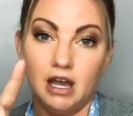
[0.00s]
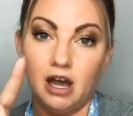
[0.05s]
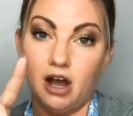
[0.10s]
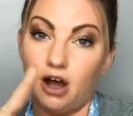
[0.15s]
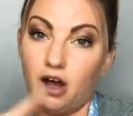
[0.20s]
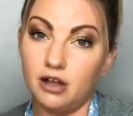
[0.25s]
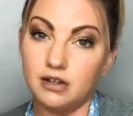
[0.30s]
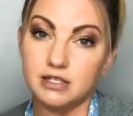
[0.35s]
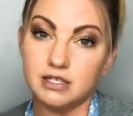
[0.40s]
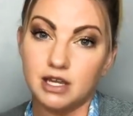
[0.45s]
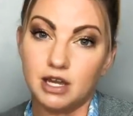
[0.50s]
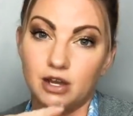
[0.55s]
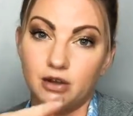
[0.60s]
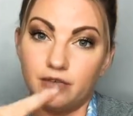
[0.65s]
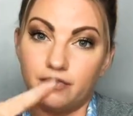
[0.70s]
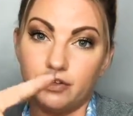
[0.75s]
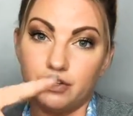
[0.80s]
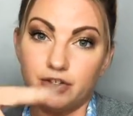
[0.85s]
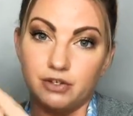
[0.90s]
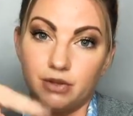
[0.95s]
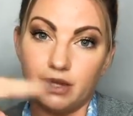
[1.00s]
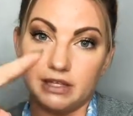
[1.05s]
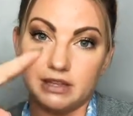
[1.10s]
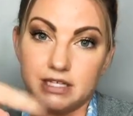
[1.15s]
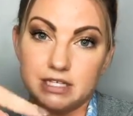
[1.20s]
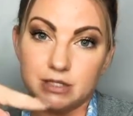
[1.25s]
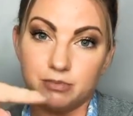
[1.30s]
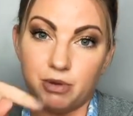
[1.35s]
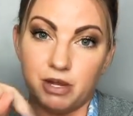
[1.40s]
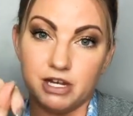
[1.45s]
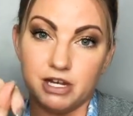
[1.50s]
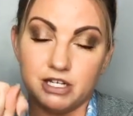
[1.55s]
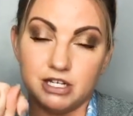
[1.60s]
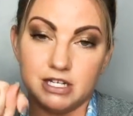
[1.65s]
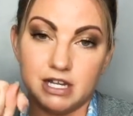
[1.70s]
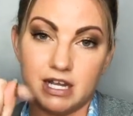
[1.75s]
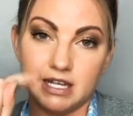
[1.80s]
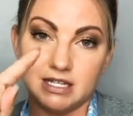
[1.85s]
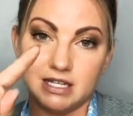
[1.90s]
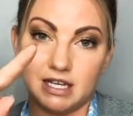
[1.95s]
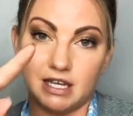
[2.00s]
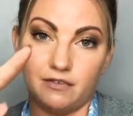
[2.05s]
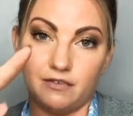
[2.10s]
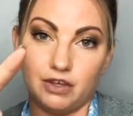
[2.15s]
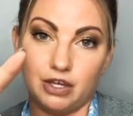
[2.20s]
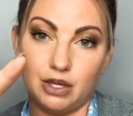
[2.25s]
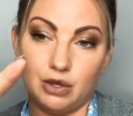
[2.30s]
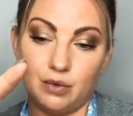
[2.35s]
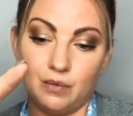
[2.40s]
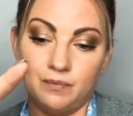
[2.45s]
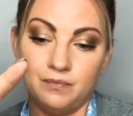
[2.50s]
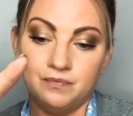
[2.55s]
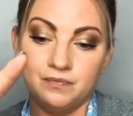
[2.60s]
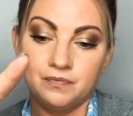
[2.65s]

Also, if you do like the sponge test, like if you